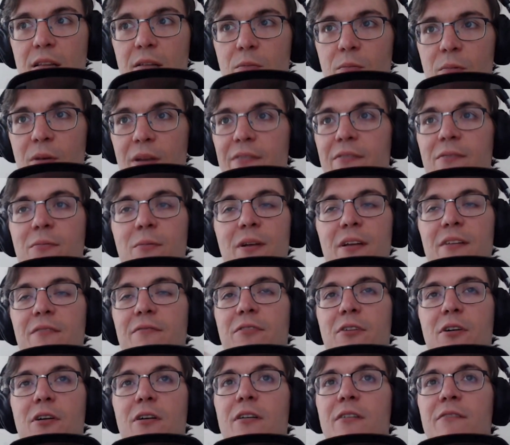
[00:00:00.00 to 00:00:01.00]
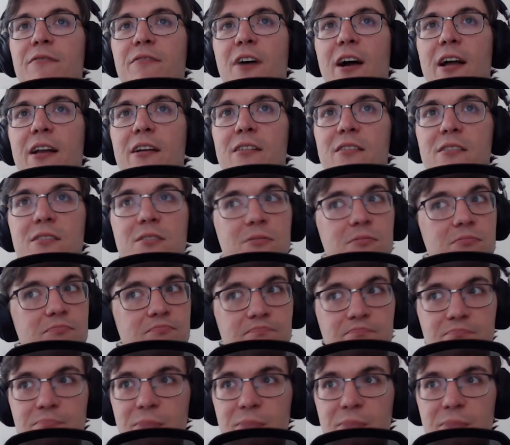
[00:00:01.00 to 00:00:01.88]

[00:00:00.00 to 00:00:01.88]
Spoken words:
we've heard fighters